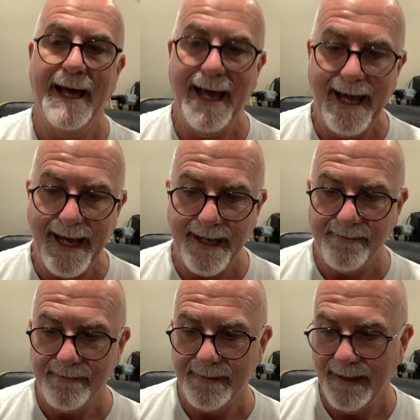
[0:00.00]
Anne
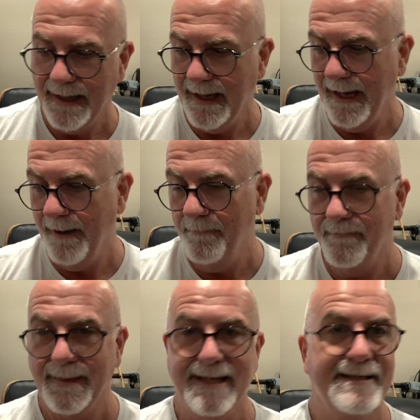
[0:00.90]

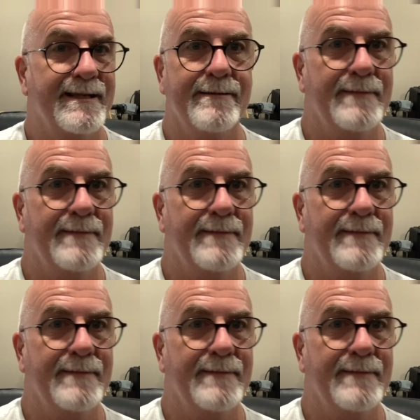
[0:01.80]
has